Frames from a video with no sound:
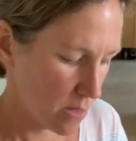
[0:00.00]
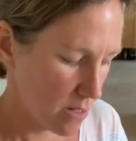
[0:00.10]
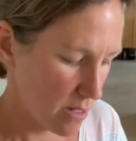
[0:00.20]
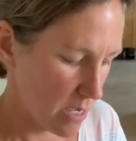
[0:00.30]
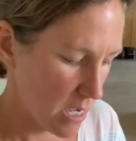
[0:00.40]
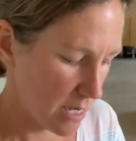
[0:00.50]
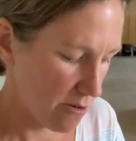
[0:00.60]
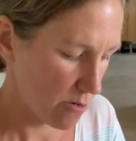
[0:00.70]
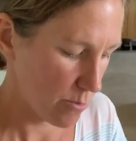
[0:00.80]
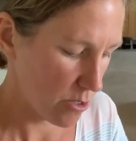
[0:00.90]
The higher
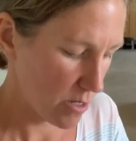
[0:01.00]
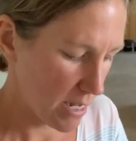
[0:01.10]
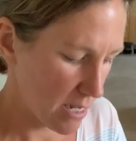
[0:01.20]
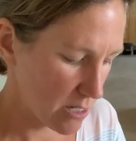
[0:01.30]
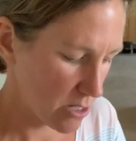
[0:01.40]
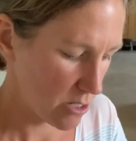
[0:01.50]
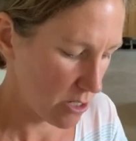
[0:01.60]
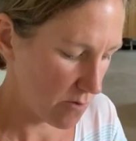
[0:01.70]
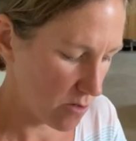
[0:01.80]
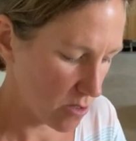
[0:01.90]
up you get,
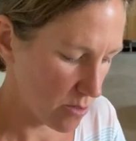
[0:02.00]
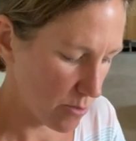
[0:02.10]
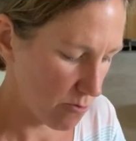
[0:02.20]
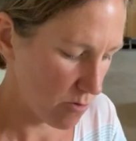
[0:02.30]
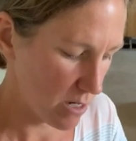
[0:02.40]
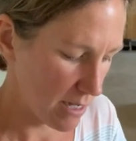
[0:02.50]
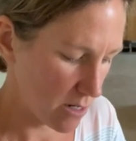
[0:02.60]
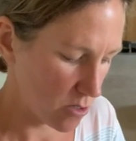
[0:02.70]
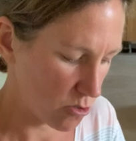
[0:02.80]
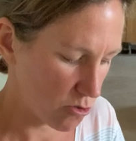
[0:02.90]
you've got to be really
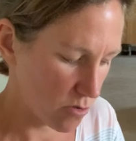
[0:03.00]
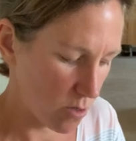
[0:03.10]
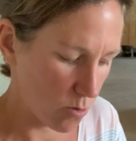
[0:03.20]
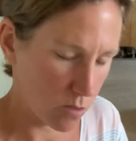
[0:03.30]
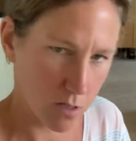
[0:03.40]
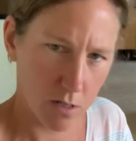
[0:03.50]
controlled